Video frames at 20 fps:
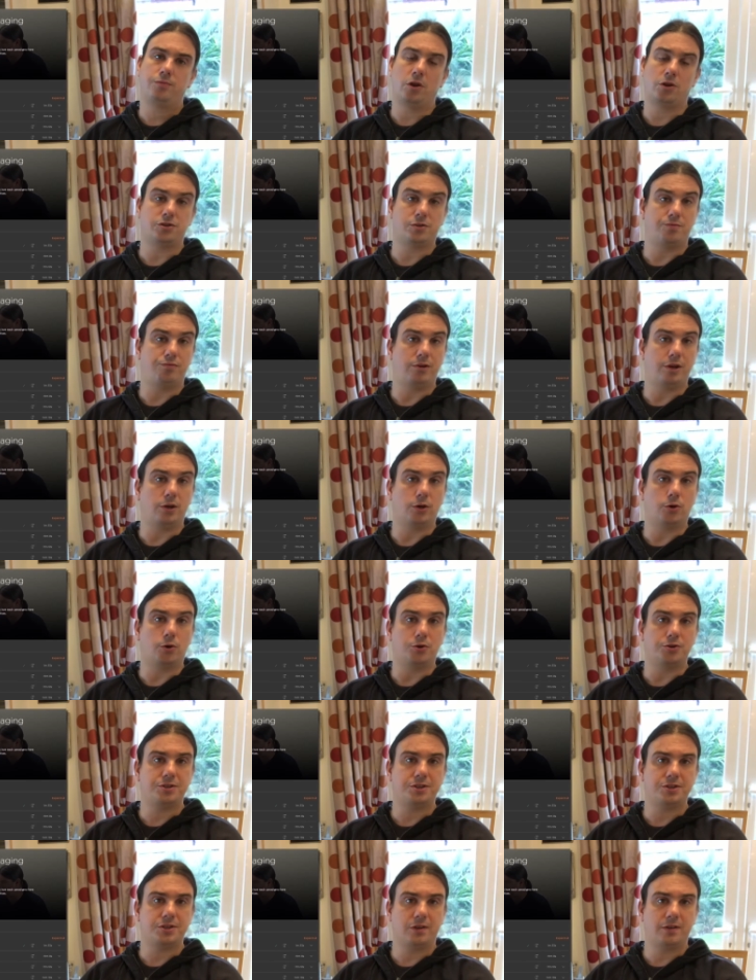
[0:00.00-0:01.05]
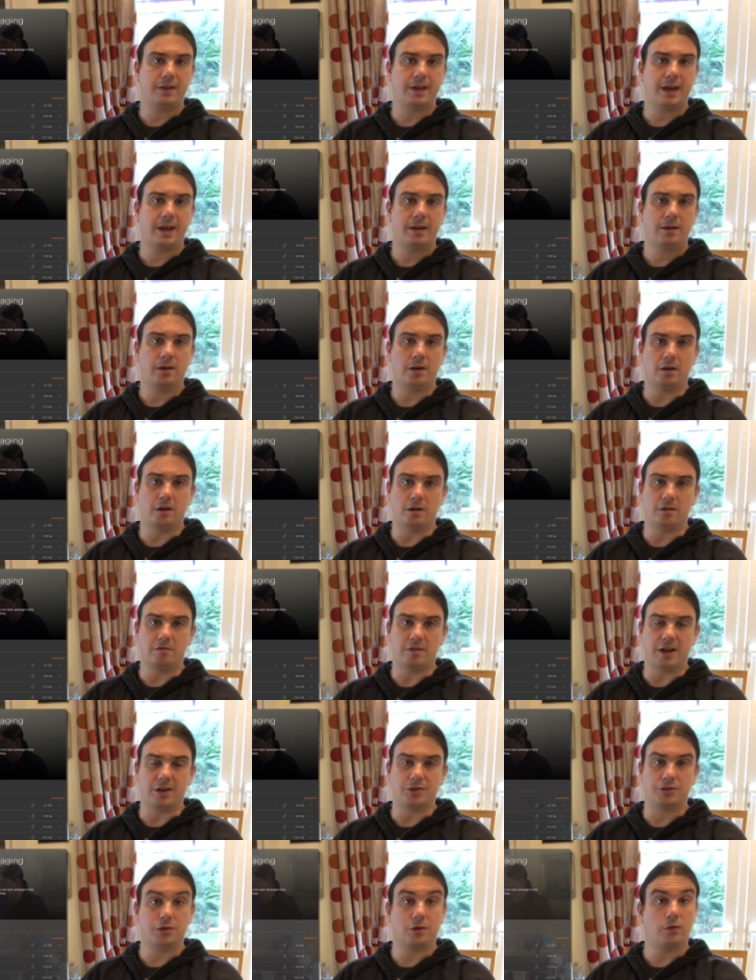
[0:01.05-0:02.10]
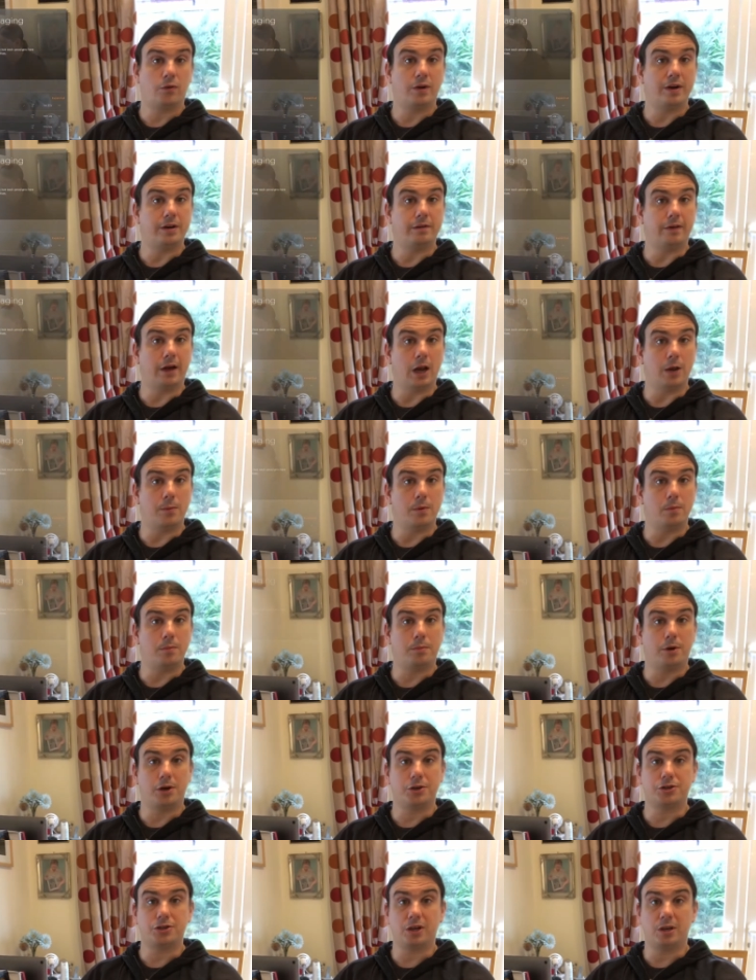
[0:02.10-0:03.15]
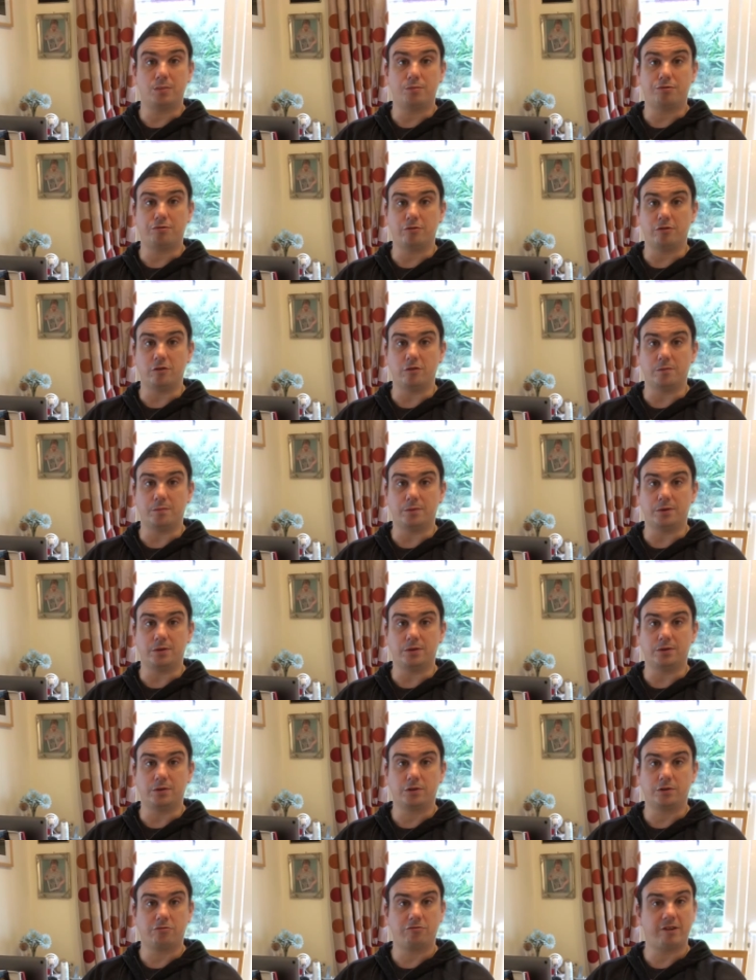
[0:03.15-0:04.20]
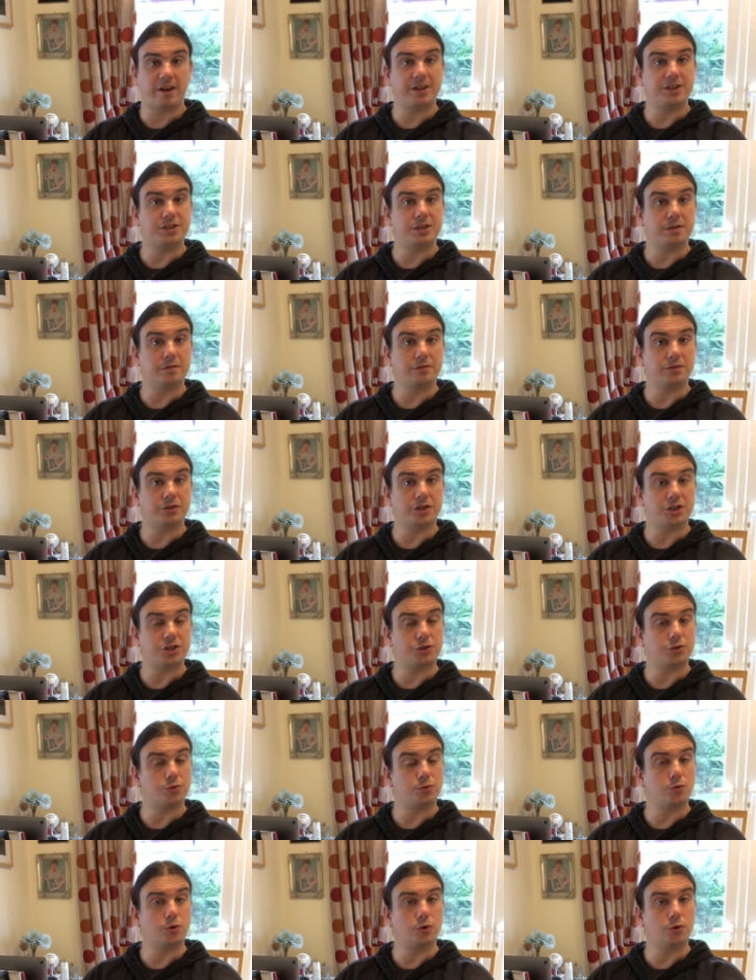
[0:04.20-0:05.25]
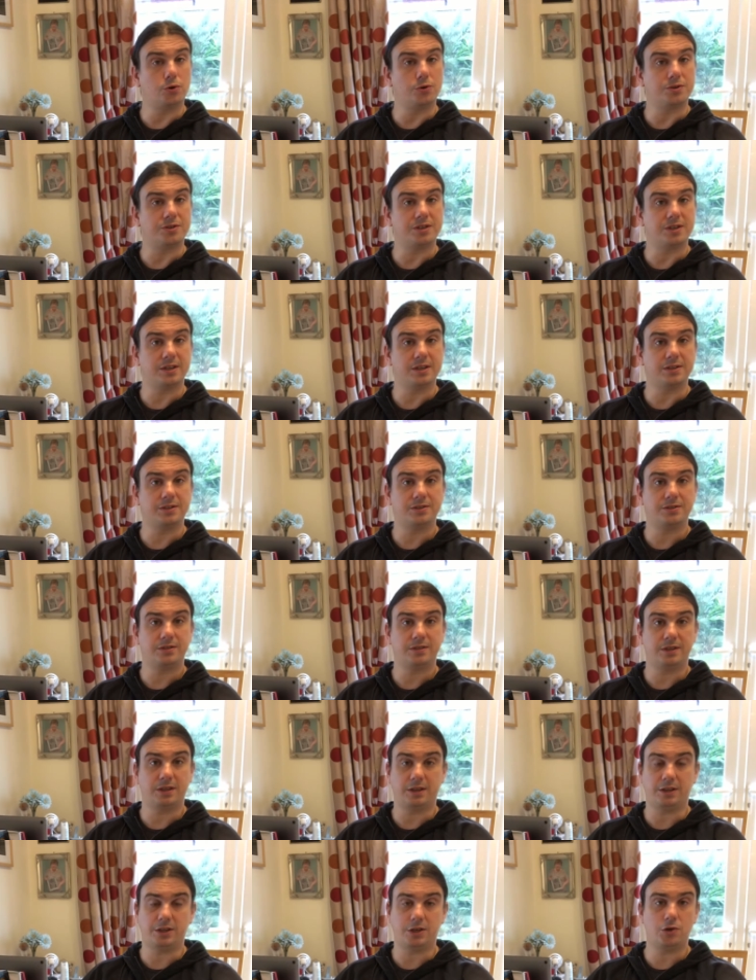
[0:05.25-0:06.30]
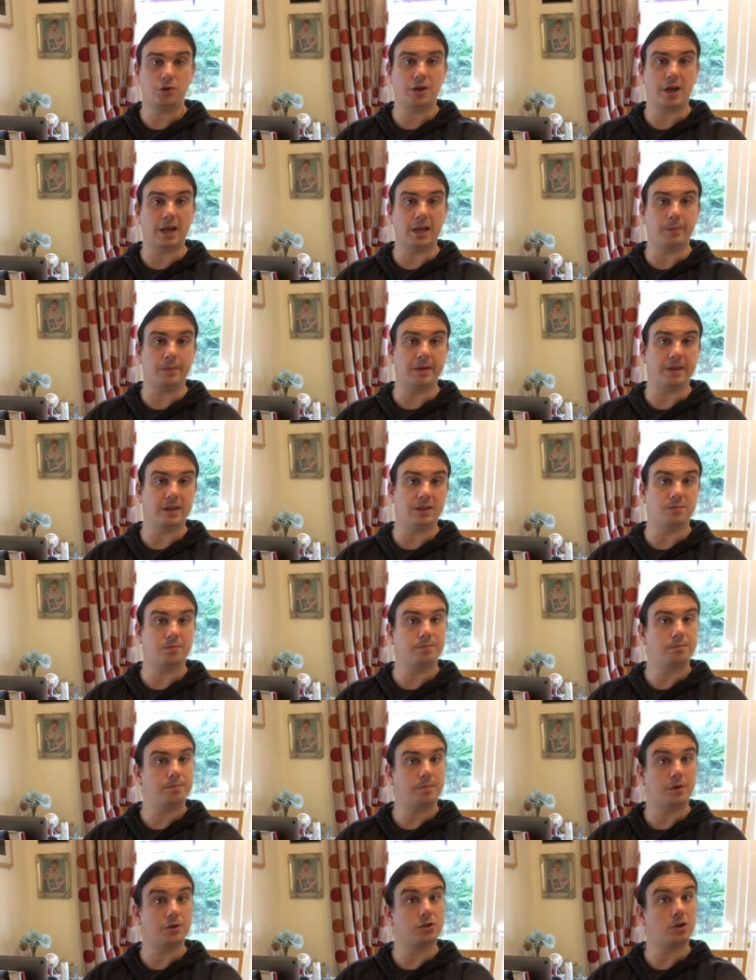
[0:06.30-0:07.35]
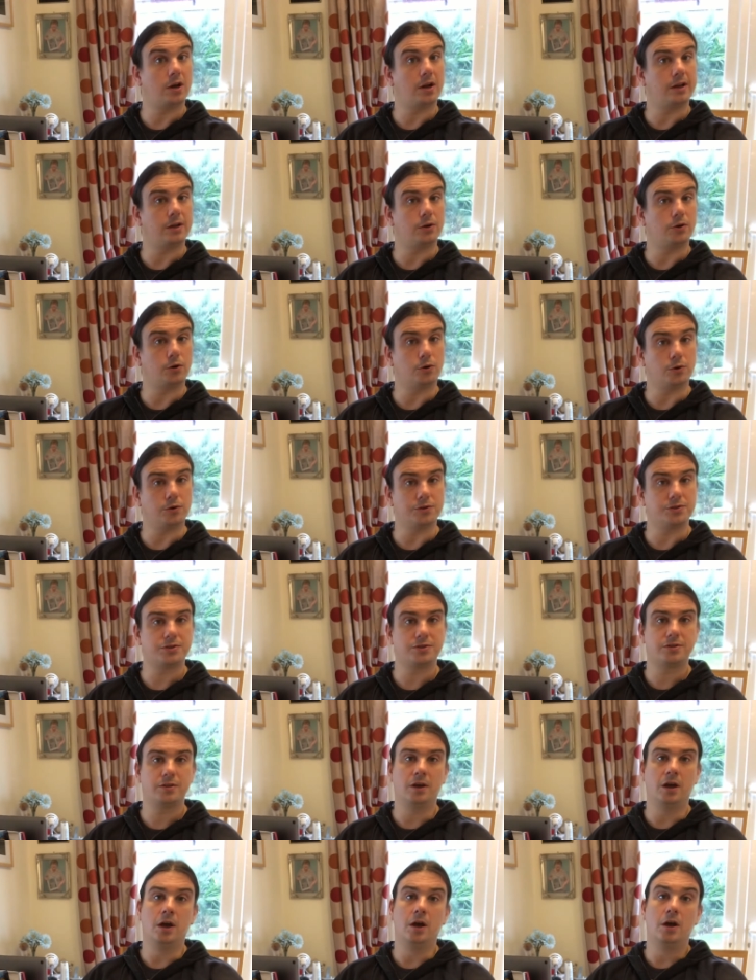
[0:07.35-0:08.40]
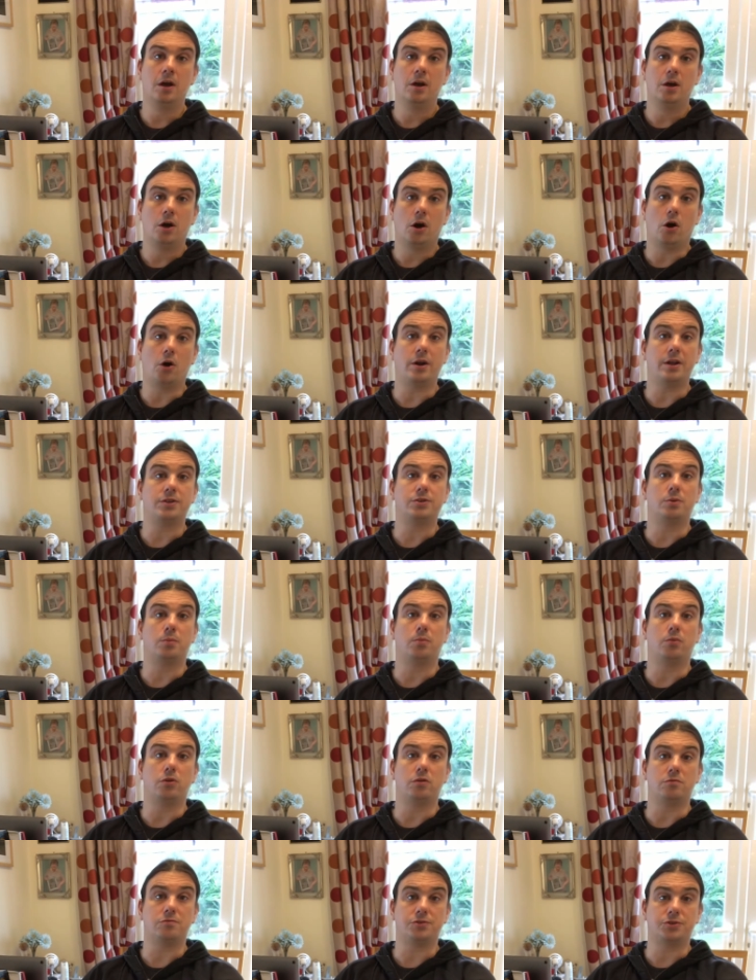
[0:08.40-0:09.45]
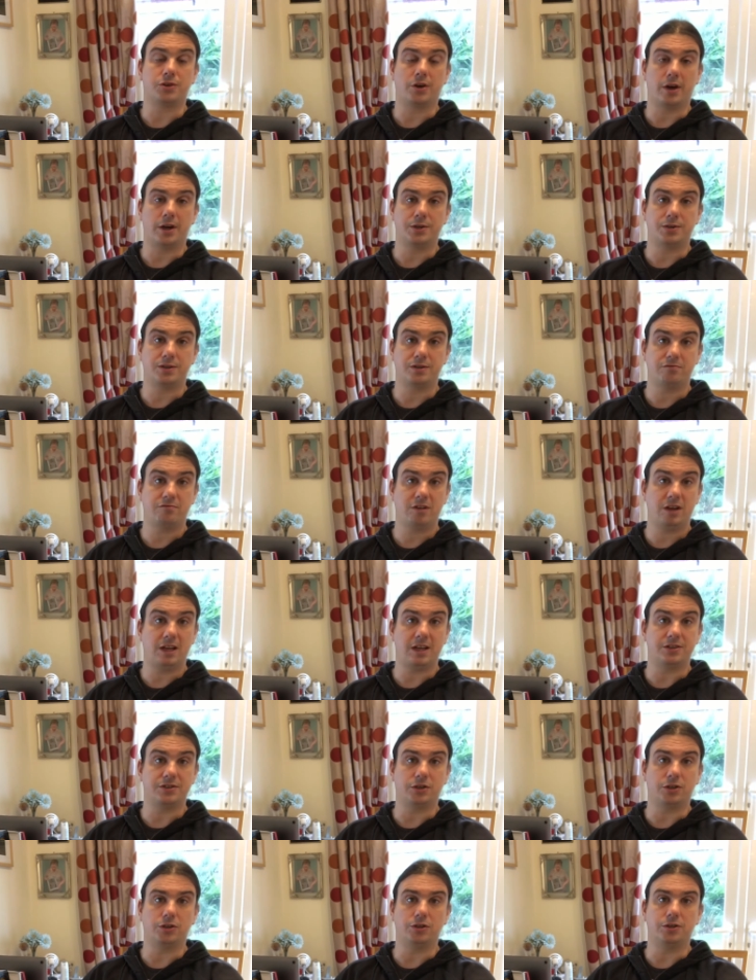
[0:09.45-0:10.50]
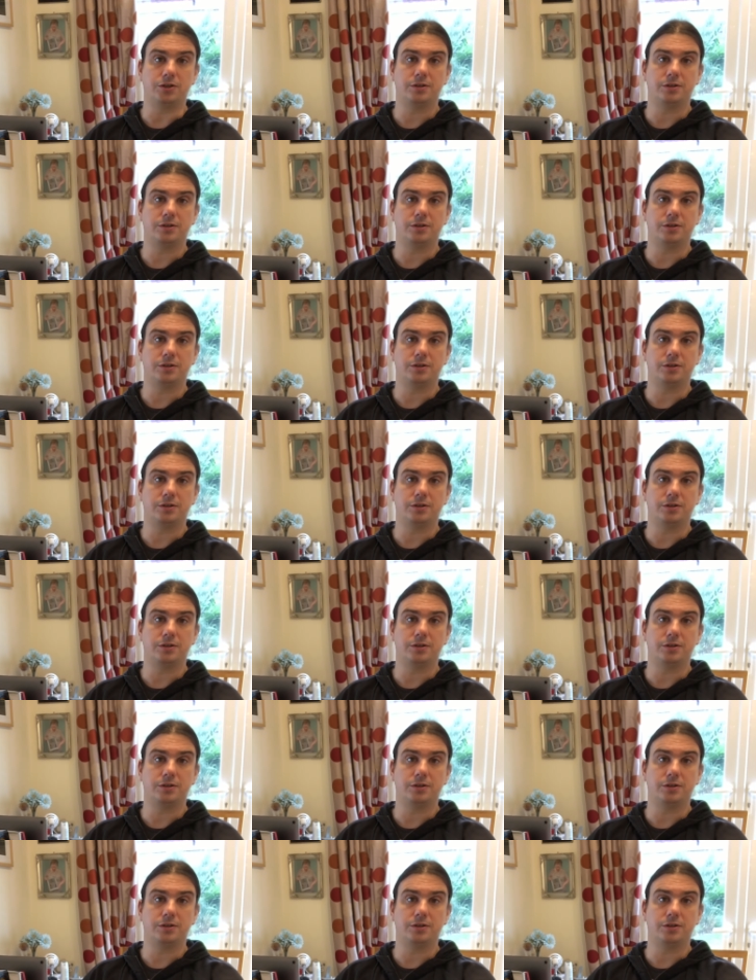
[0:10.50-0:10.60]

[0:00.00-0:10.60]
lots of brilliant courses on there around software development, personal improvement, creative and digital courses. You name it, there's most likely a course on it on Pluralsight. It really is a